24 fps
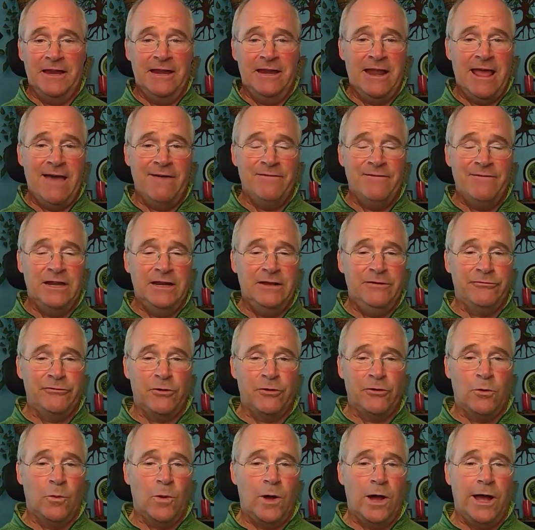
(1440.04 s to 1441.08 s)
they didn't have any
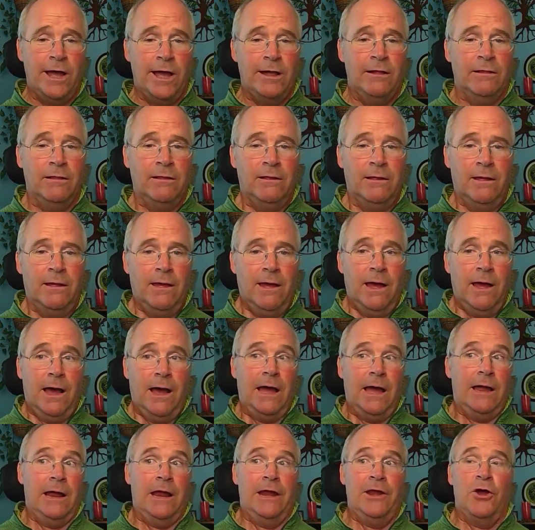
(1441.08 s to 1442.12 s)
for a while.
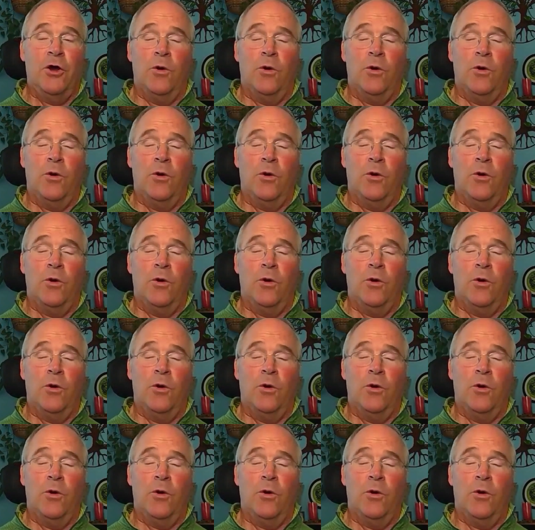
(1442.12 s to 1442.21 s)
I